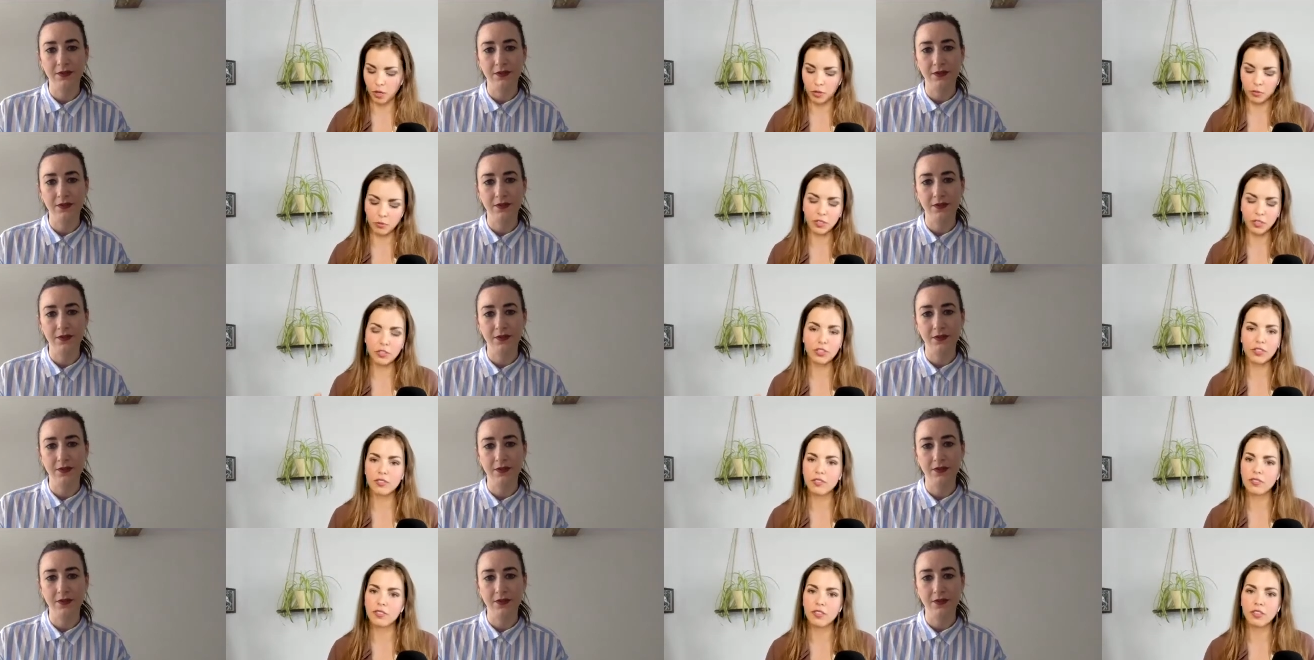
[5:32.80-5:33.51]
Speaker 1: we just,
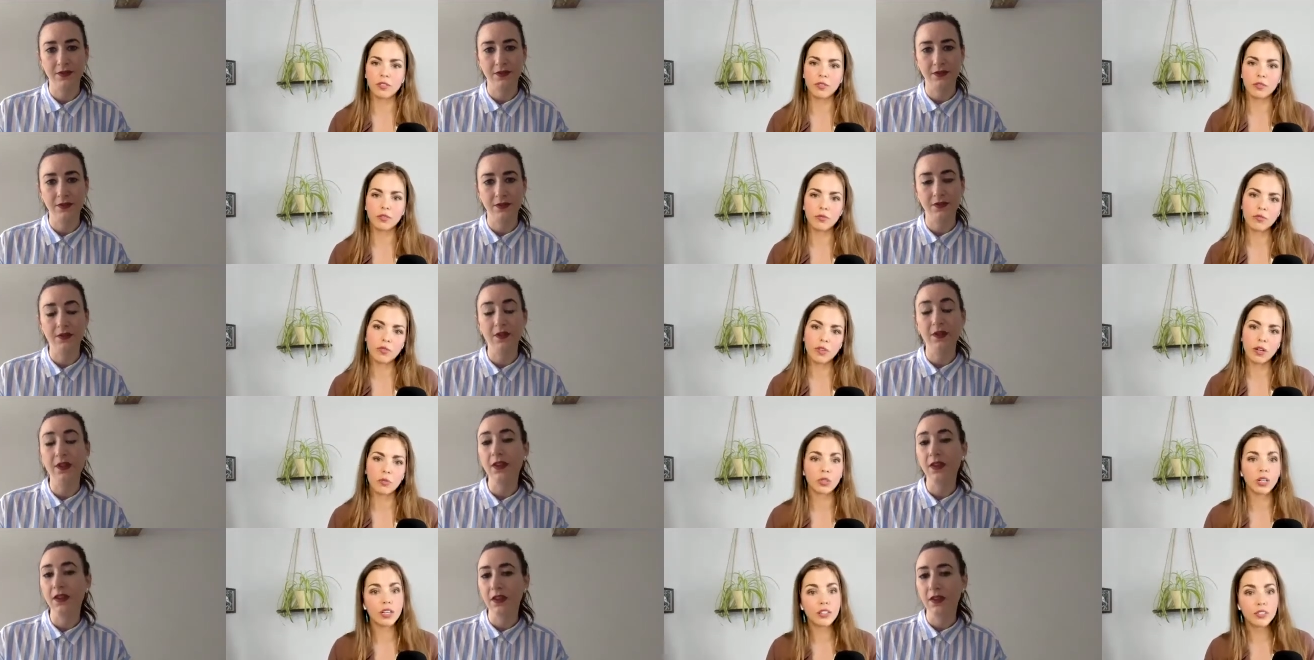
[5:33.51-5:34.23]
we're
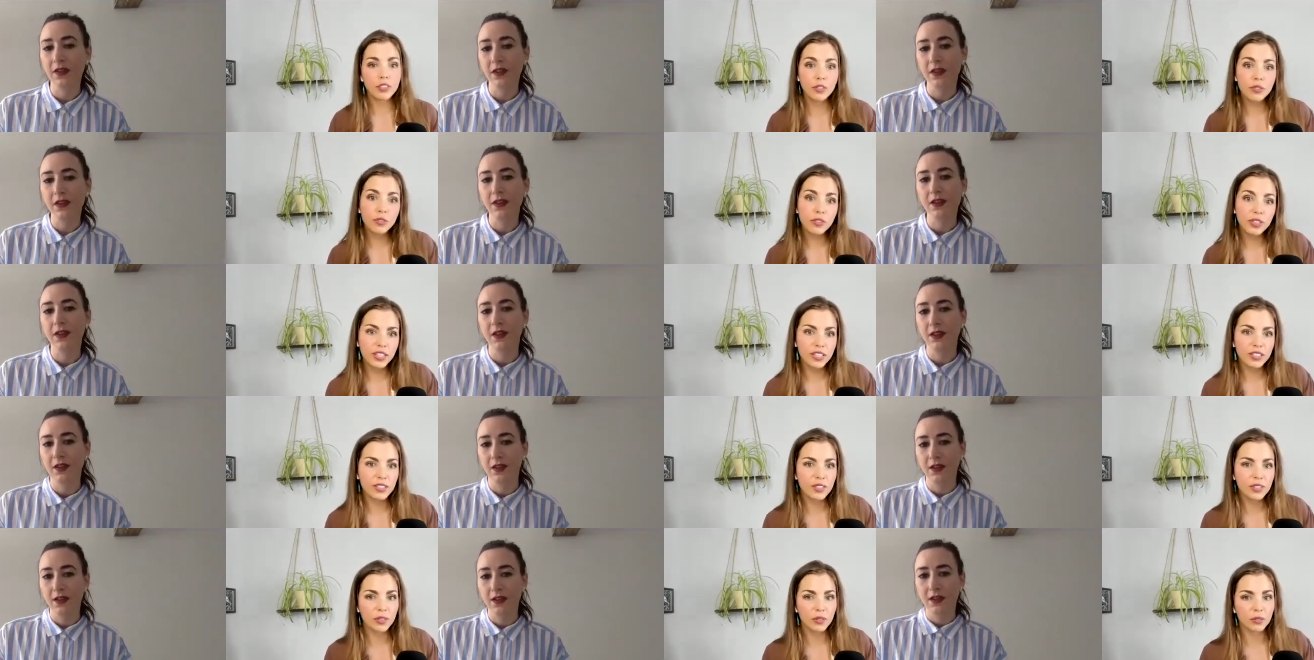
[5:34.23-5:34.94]
on TuneIn,
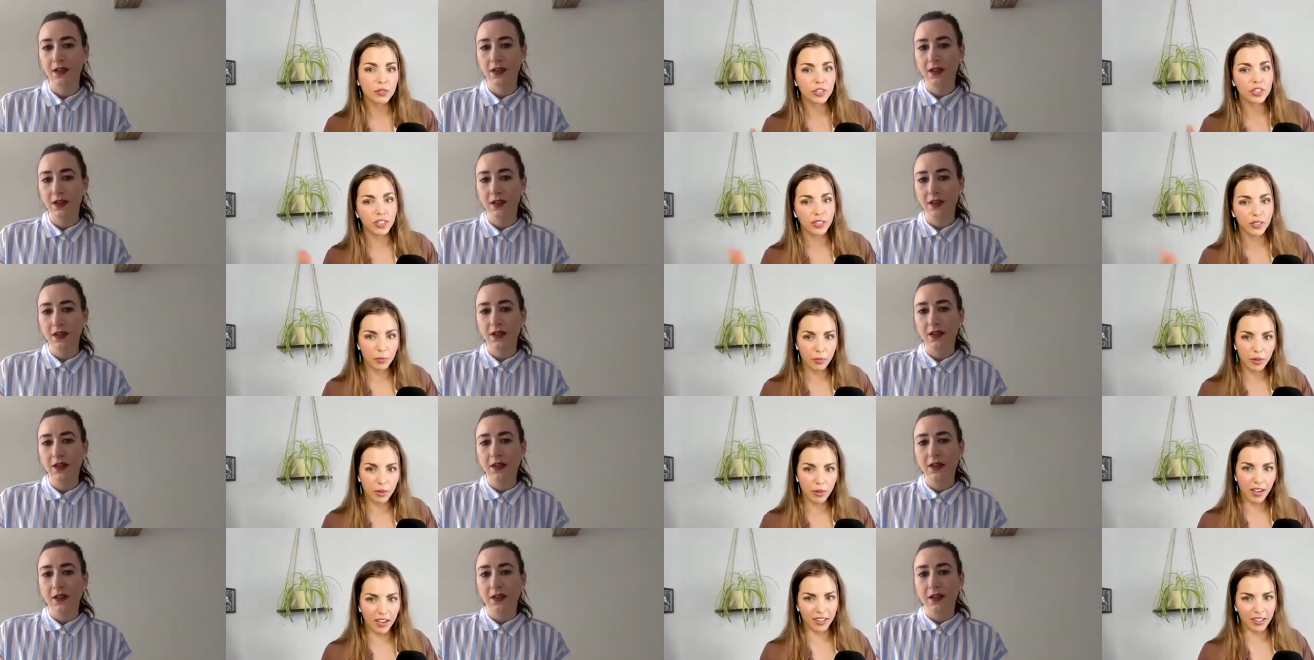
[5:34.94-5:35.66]
so check the
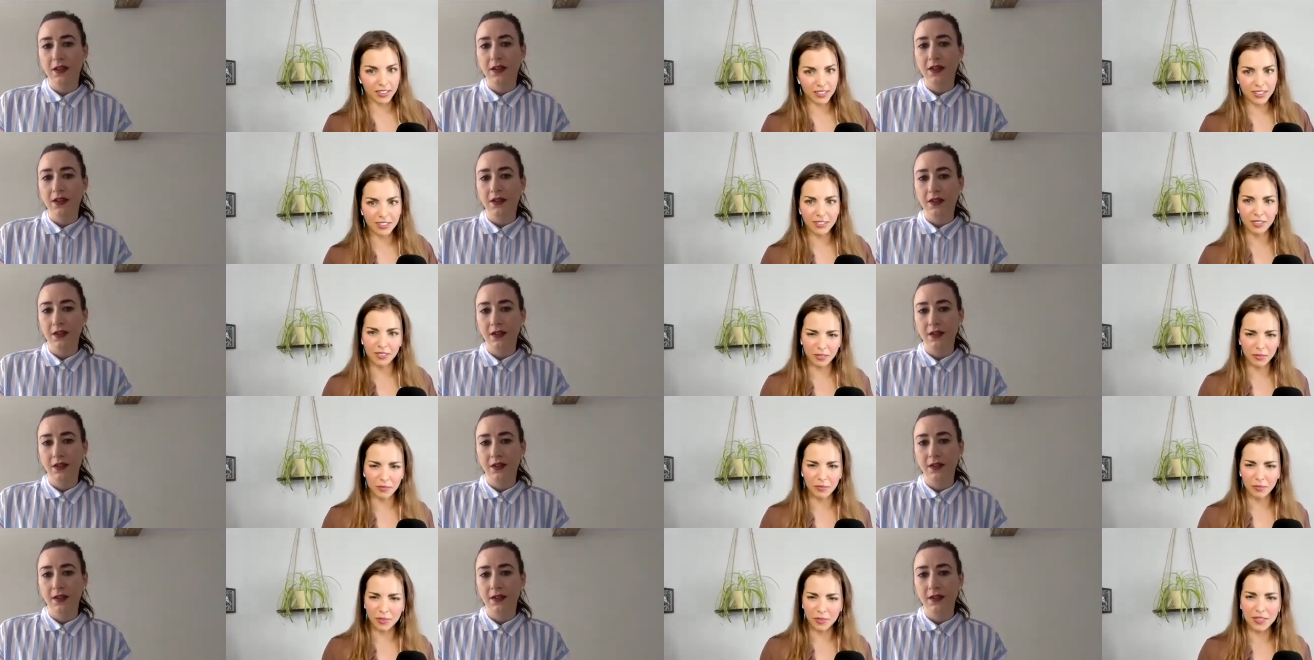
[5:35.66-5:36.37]
box.
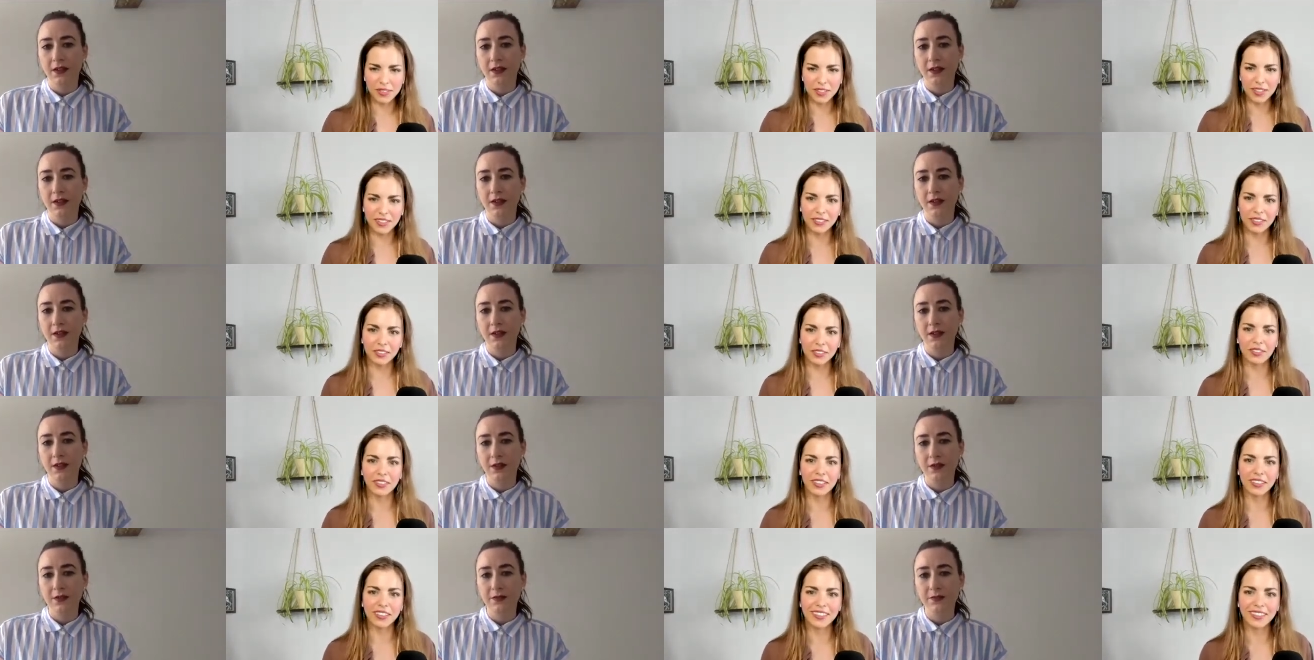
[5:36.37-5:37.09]
What does that look
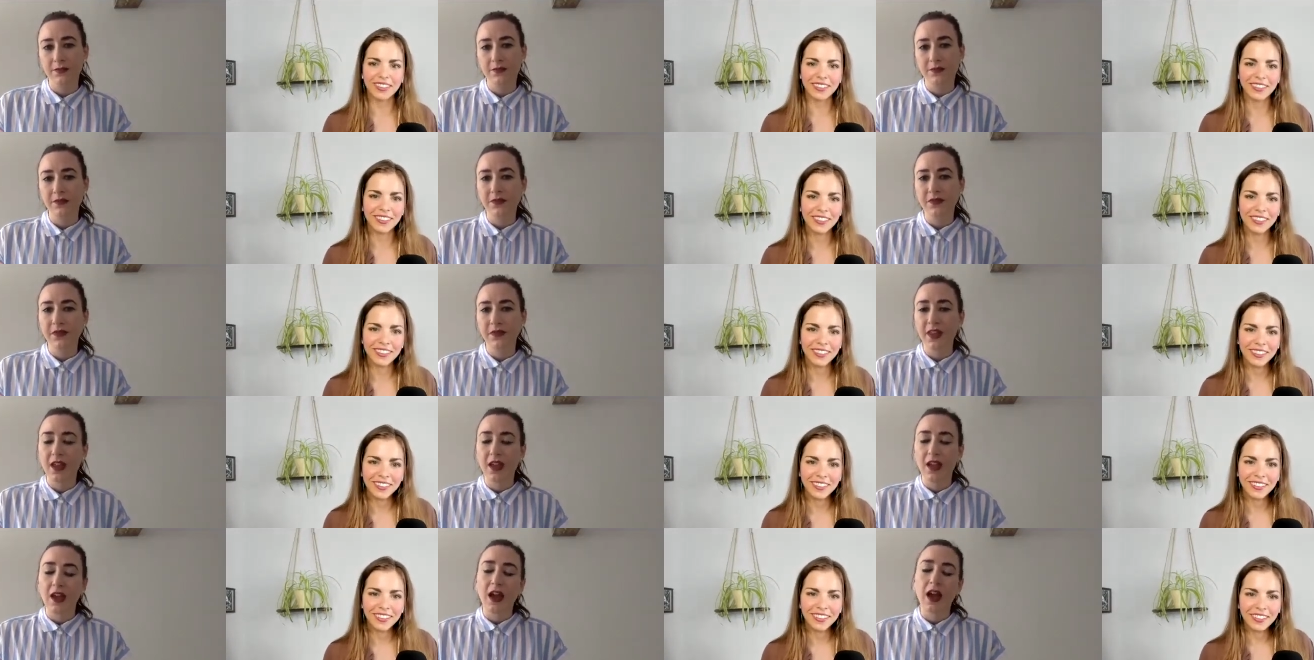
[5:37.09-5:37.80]
like?
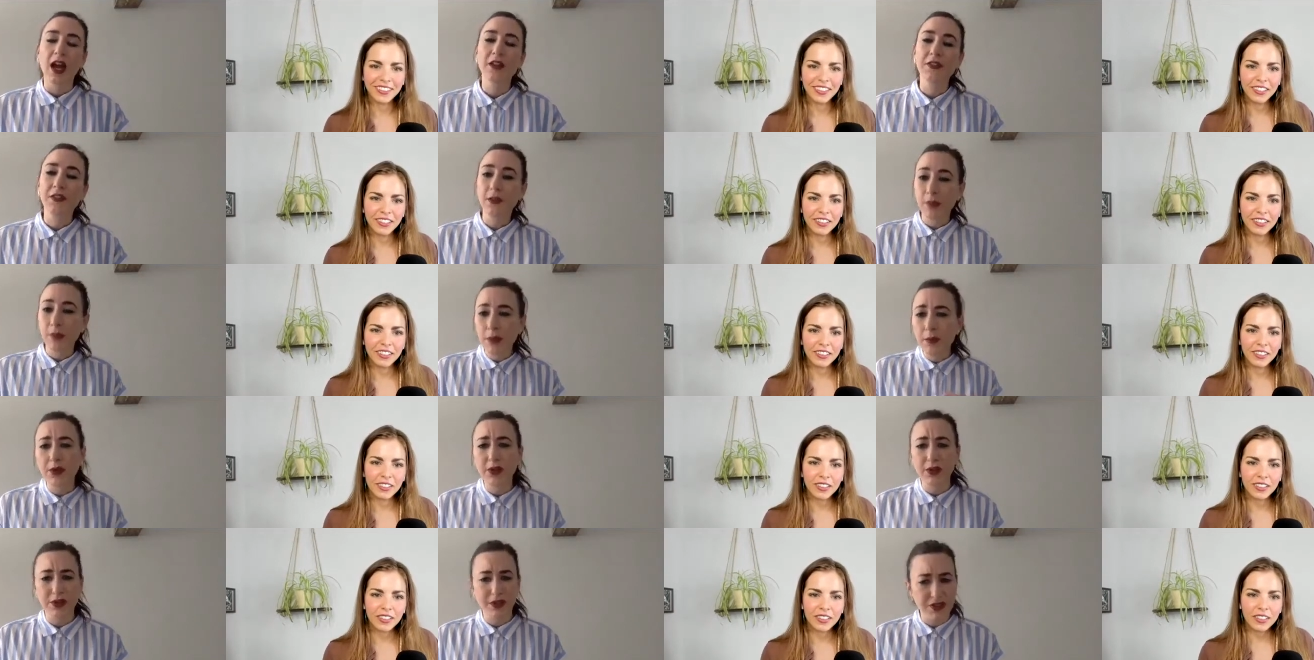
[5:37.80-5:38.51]
Speaker 2: I think people are
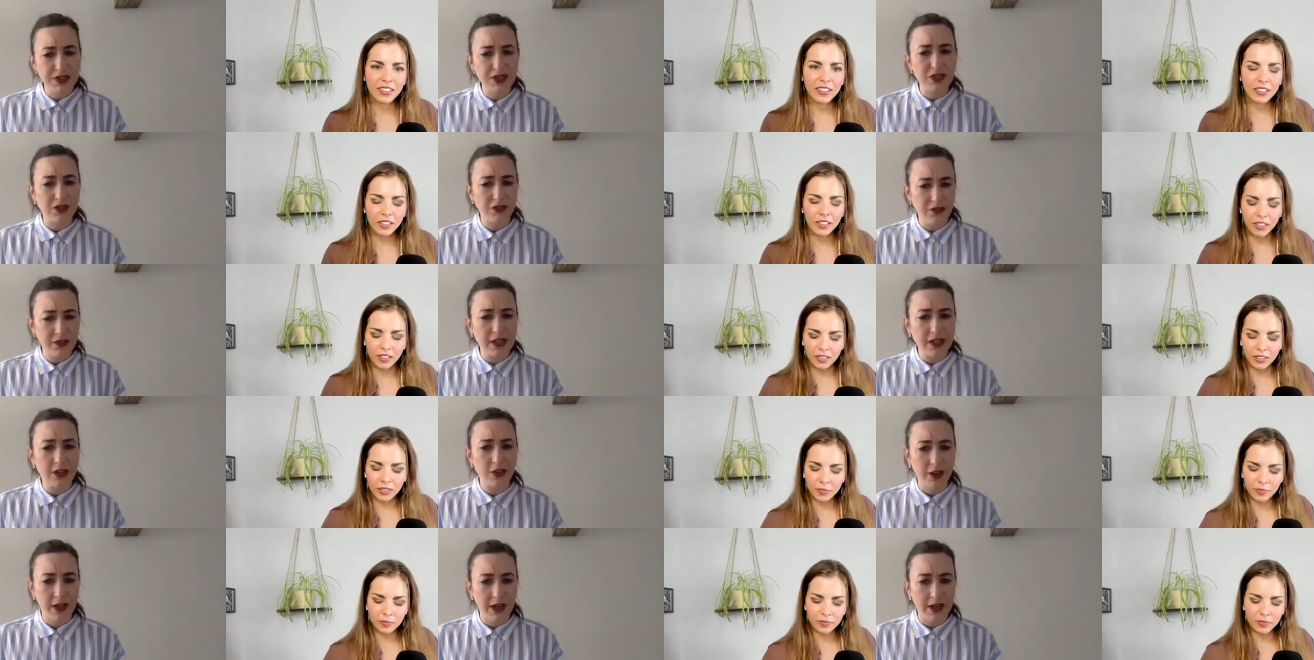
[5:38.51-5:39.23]
still
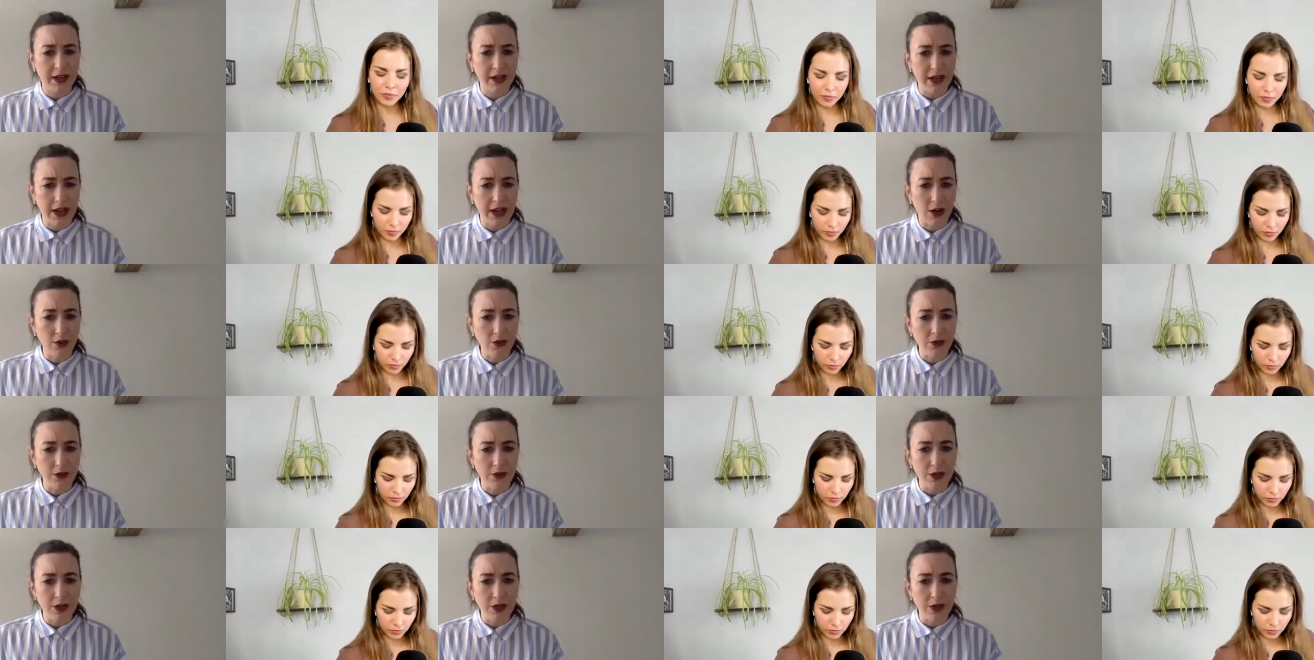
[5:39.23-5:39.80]
figuring it out.